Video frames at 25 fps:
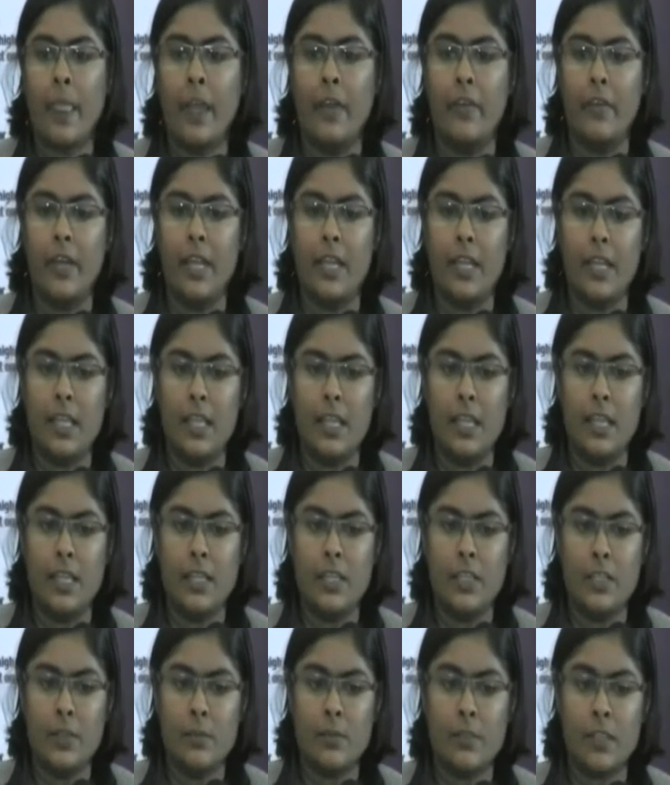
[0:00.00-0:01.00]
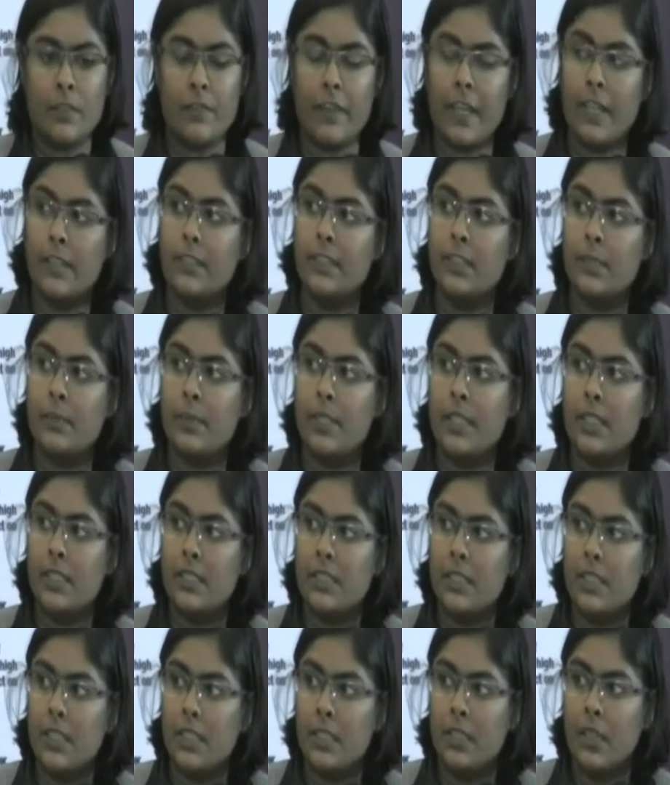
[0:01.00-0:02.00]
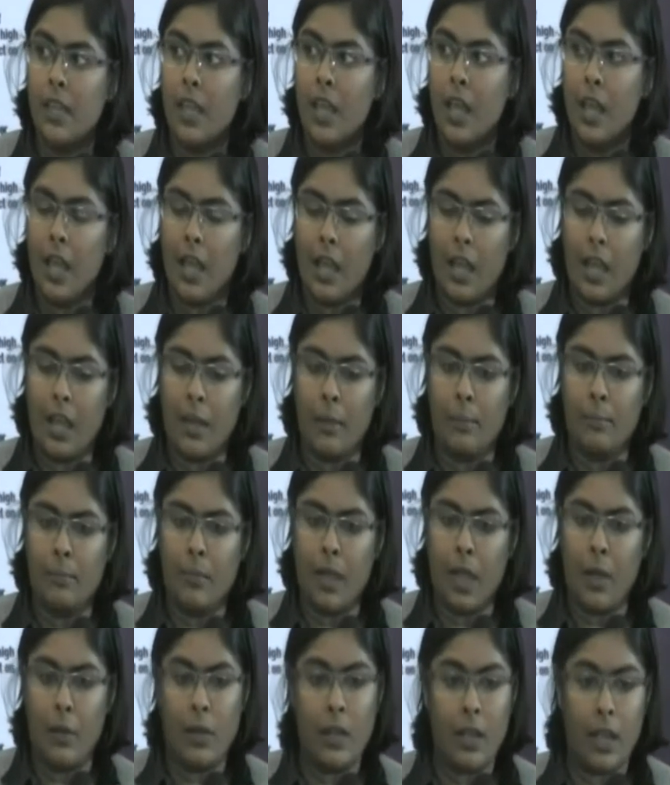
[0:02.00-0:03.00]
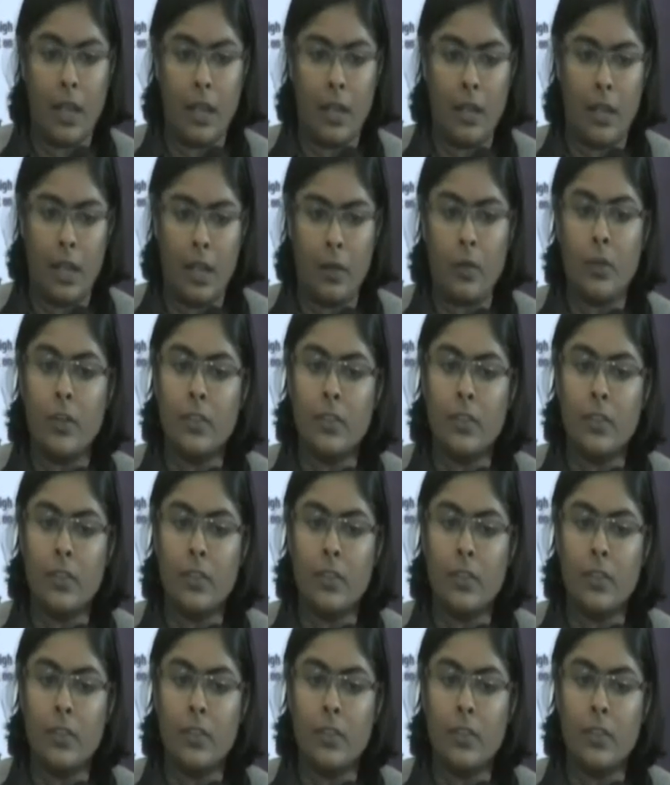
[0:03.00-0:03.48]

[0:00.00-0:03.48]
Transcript: really in terms of LGBT. Our